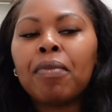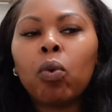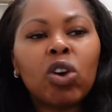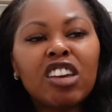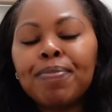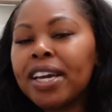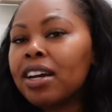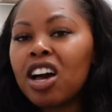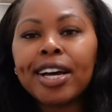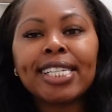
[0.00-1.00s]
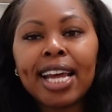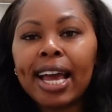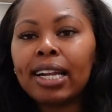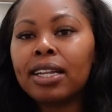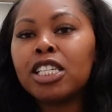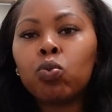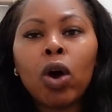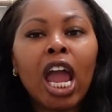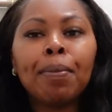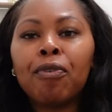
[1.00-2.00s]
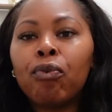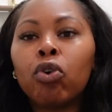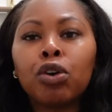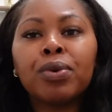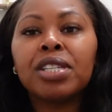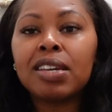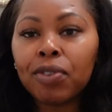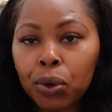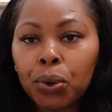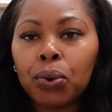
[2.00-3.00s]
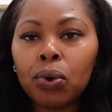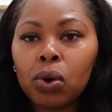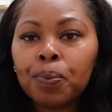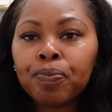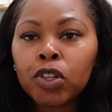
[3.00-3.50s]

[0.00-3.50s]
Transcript: We've been contactless way before it was even cool.